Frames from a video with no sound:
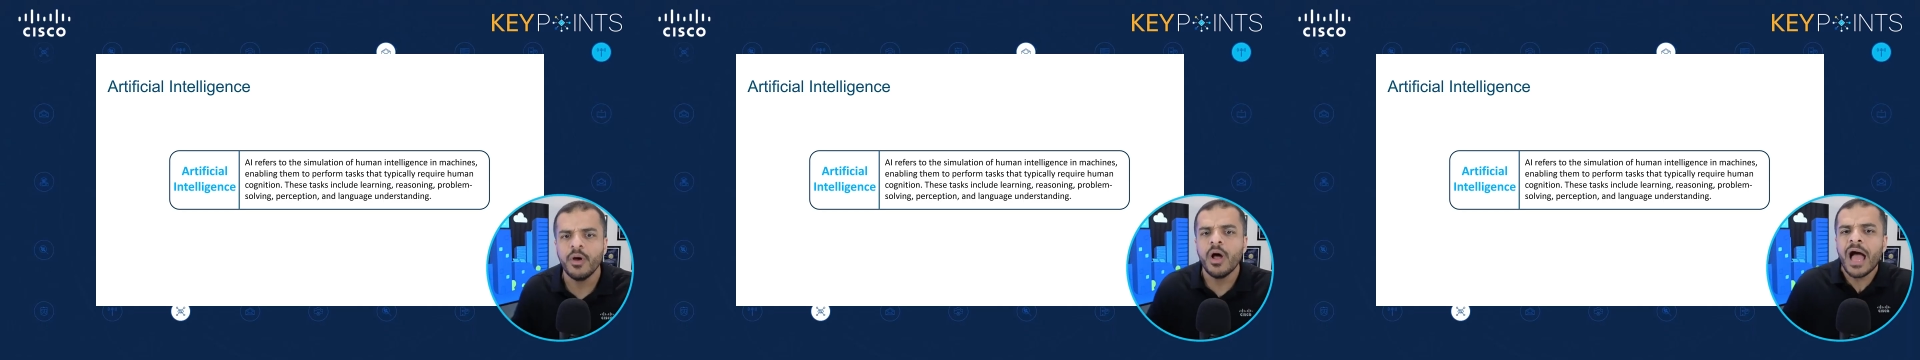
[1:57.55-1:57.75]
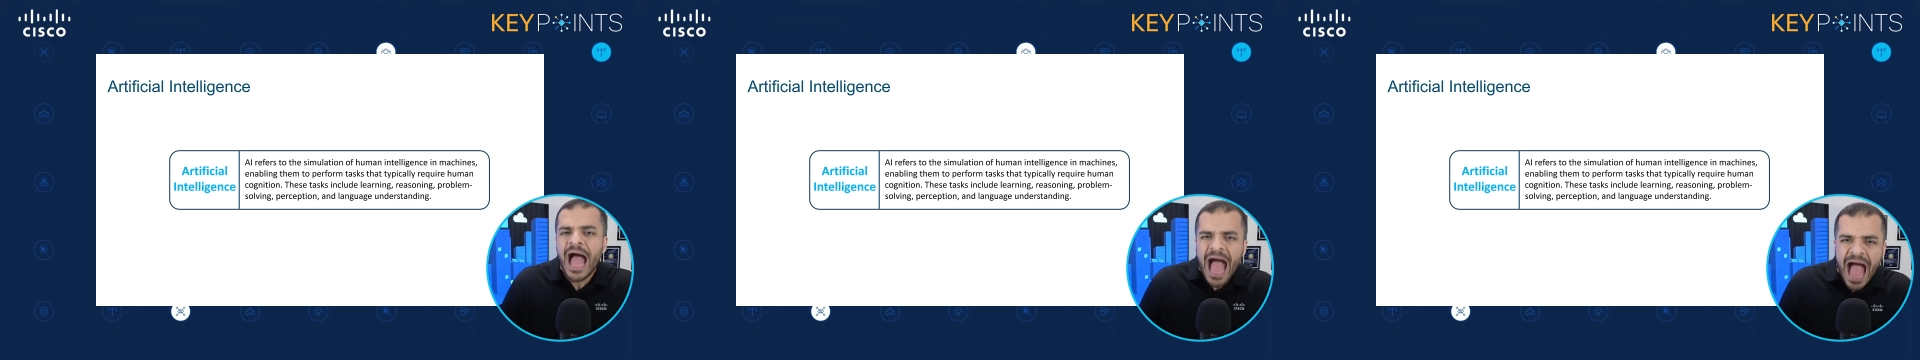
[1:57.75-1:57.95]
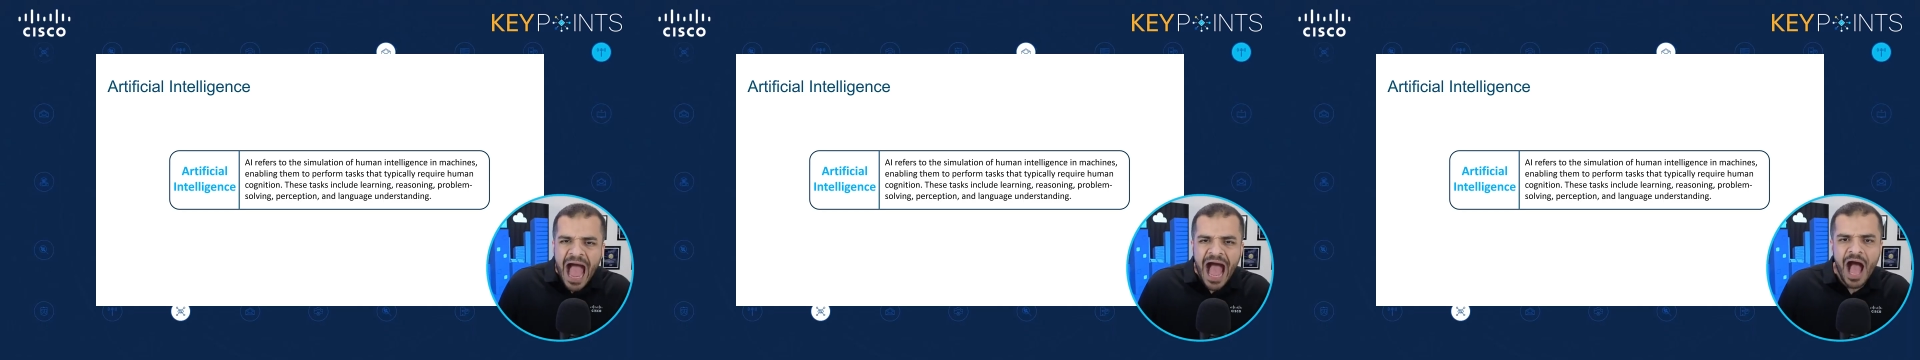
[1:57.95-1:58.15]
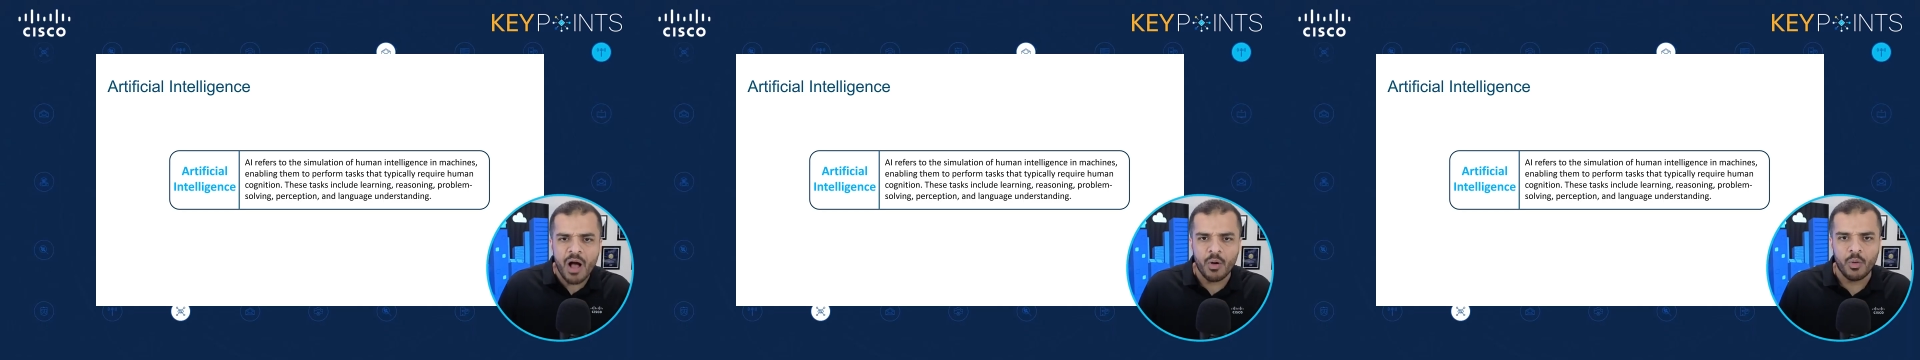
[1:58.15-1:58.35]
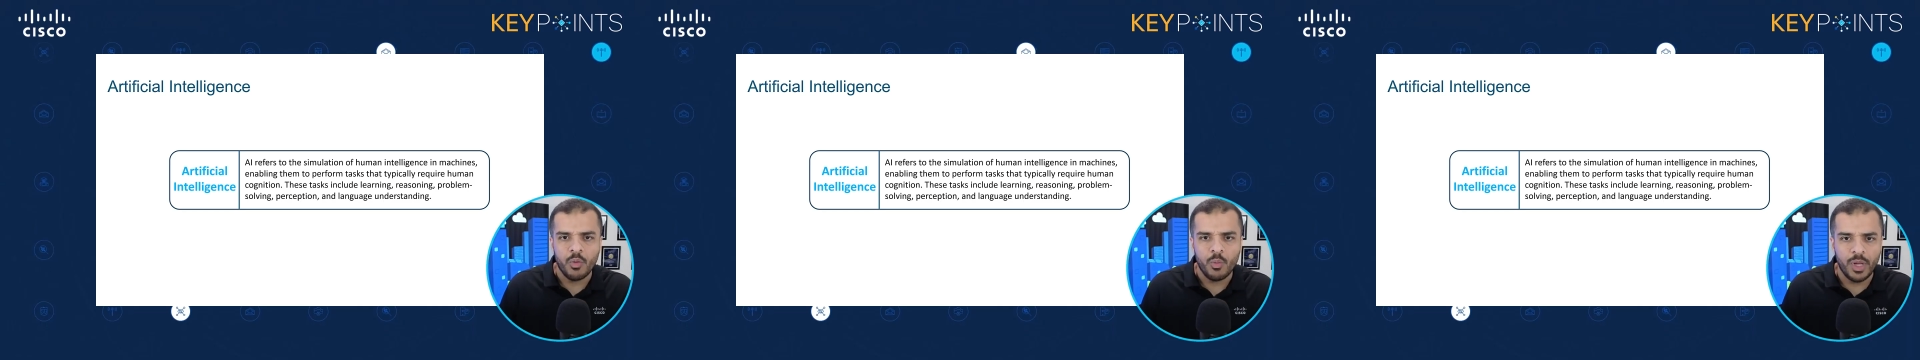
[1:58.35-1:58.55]
How?
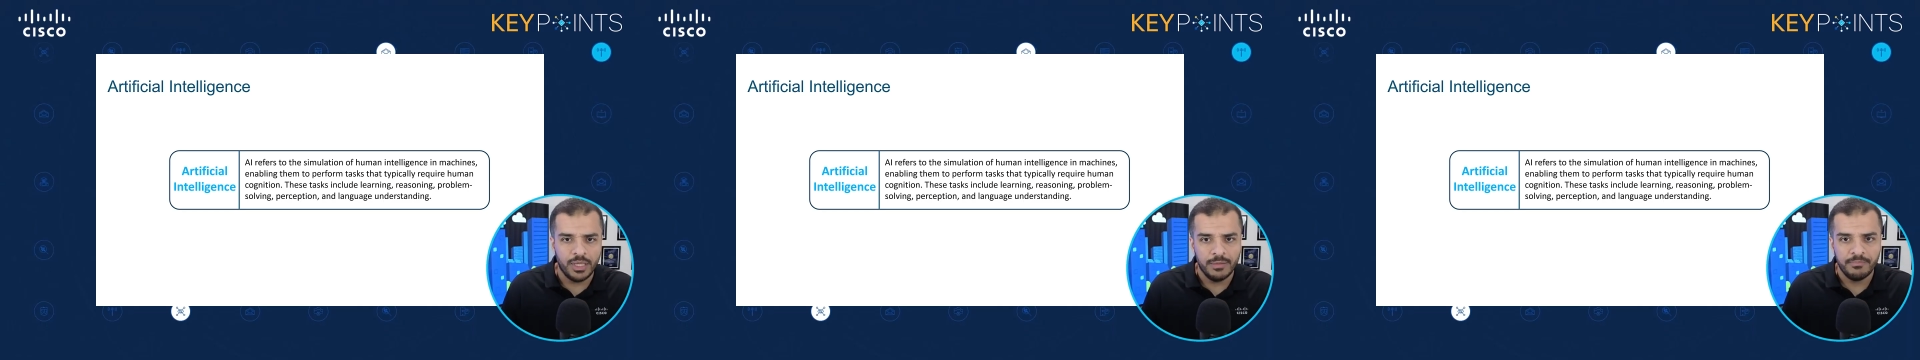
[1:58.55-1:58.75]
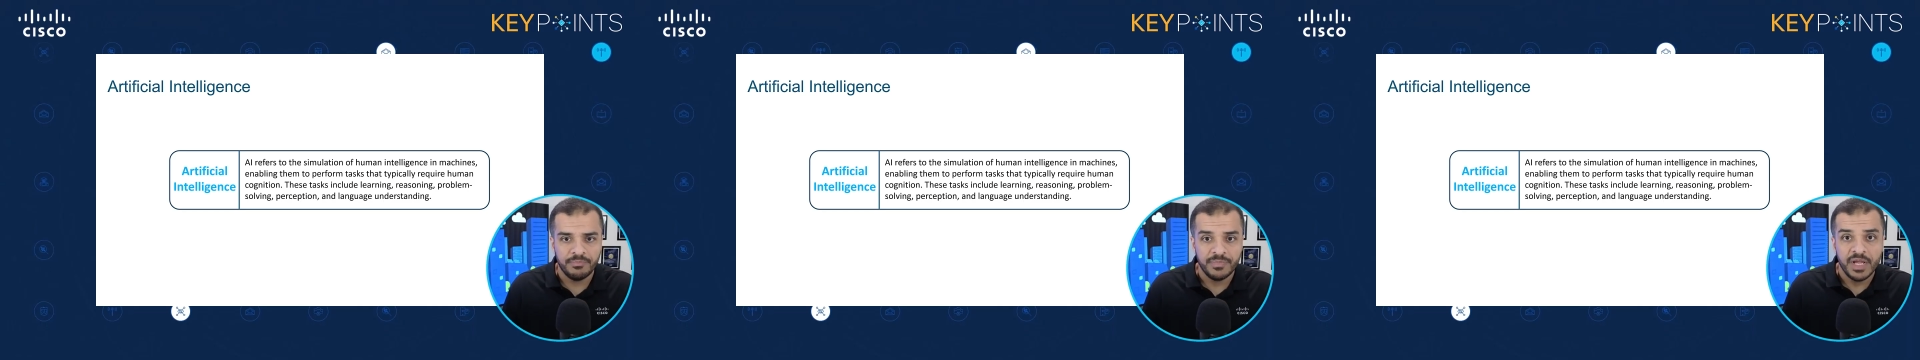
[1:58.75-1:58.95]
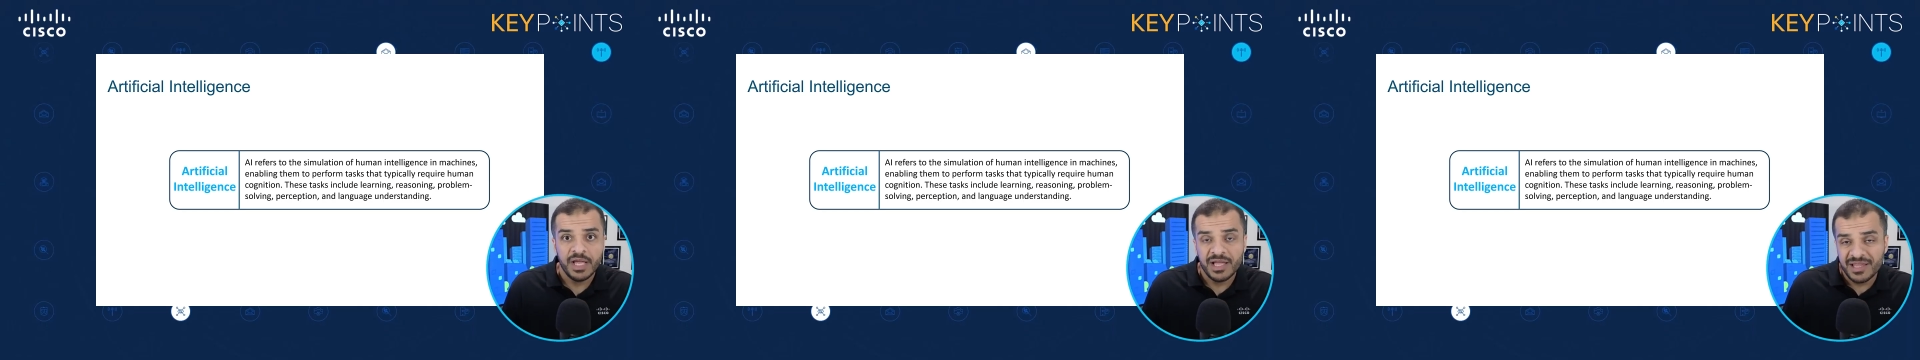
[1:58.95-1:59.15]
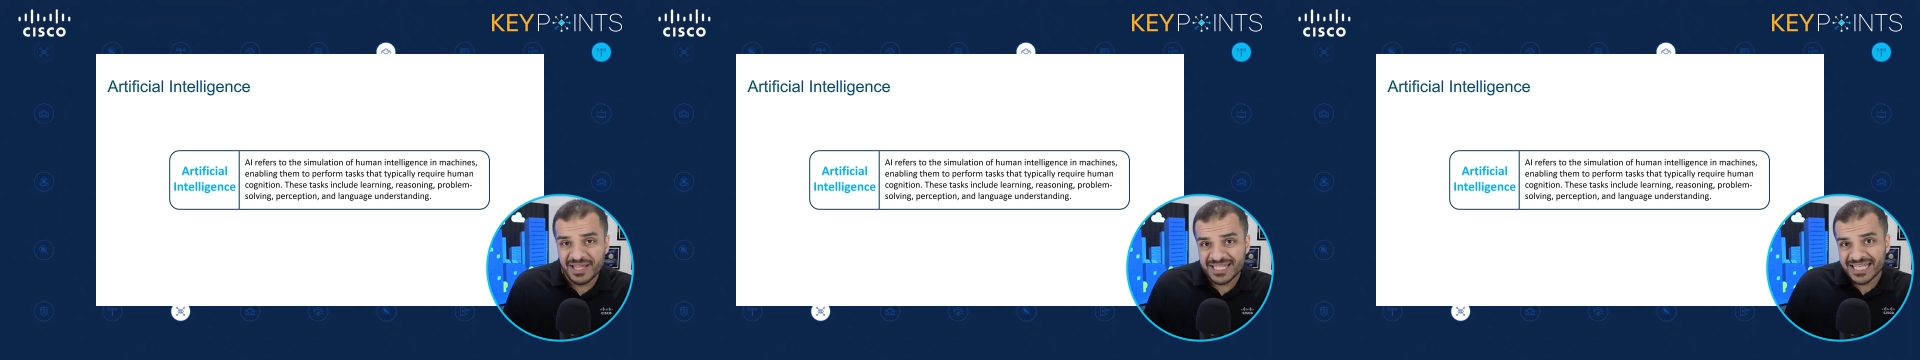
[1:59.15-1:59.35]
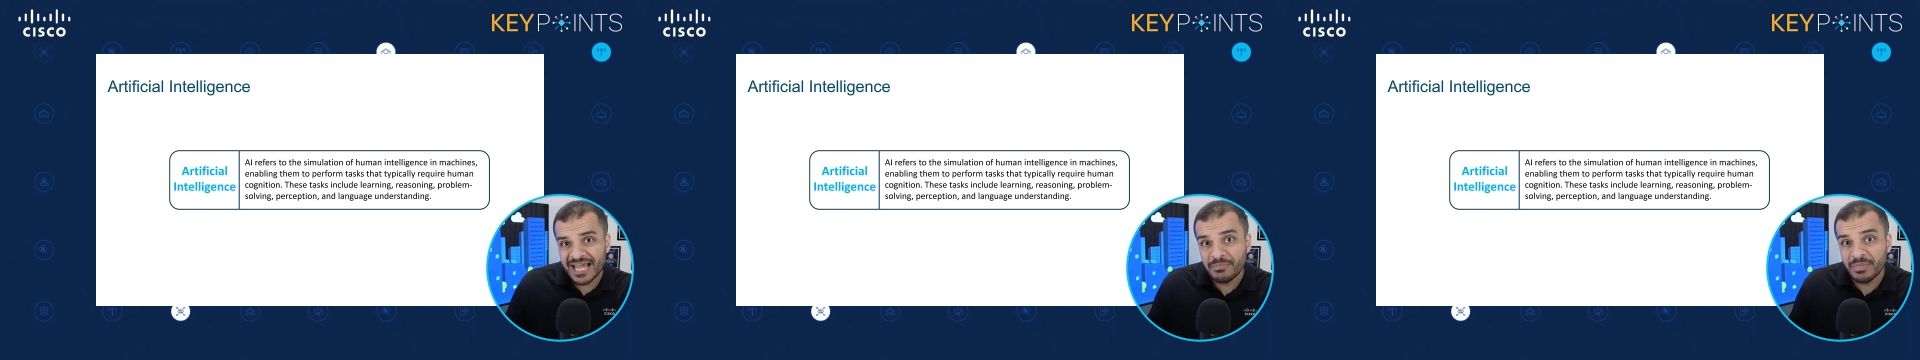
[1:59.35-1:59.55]
Well, this can be